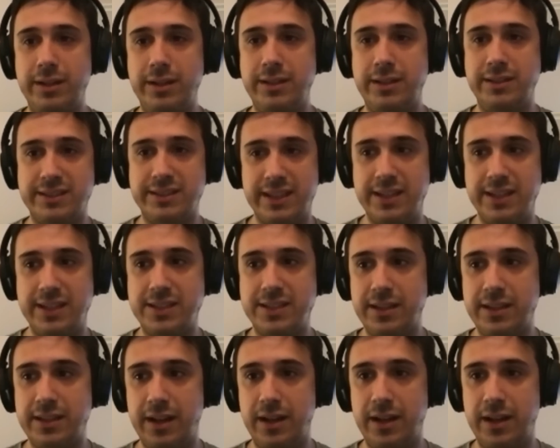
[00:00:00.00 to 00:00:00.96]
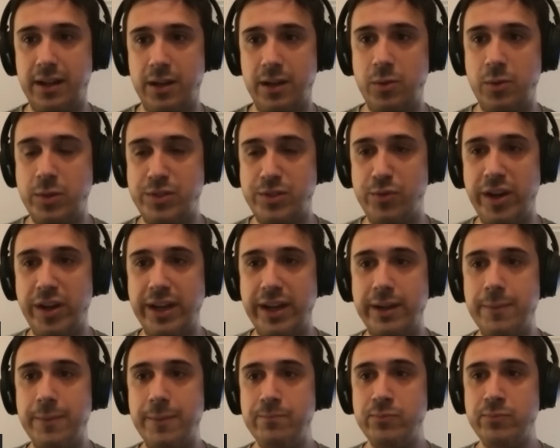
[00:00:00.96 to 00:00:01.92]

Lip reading: in a sense with voting.